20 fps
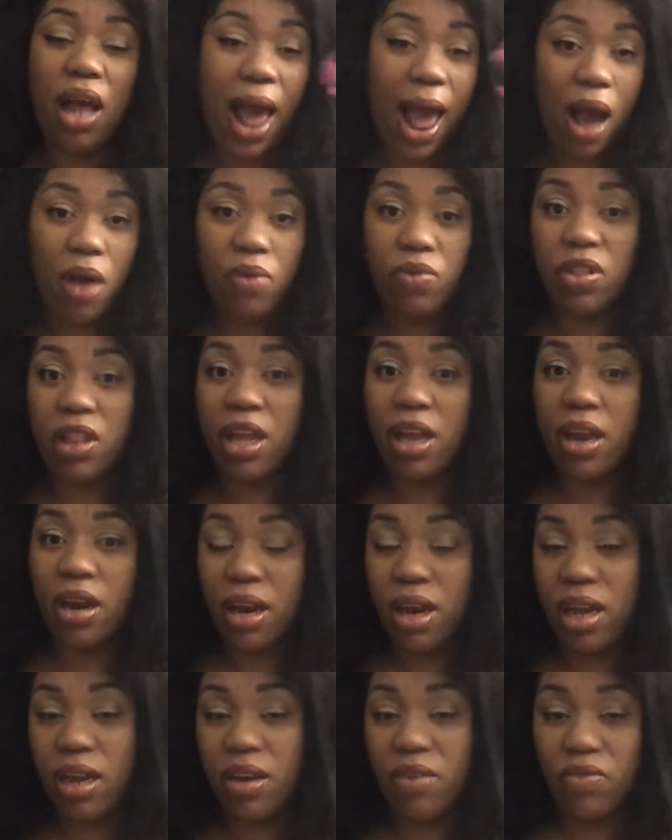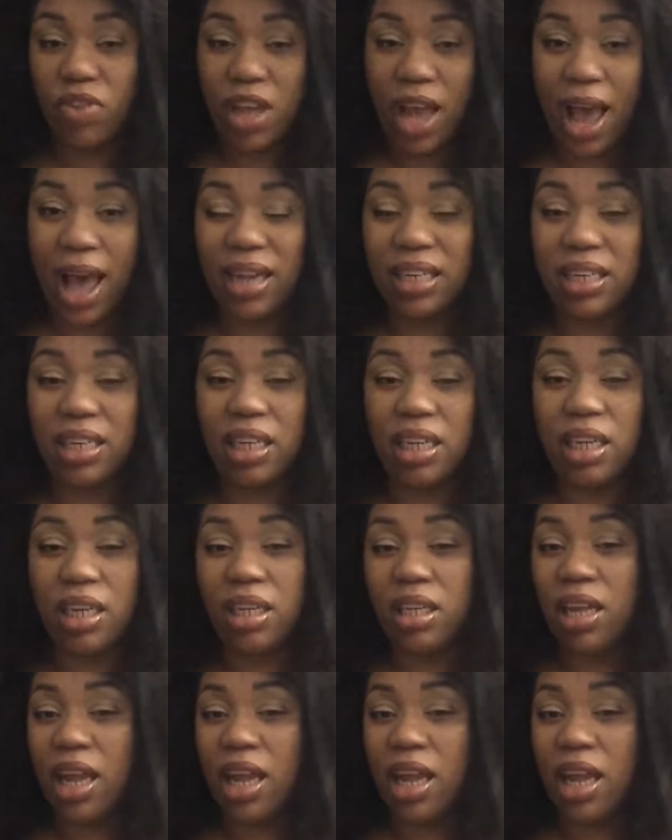out there in reality.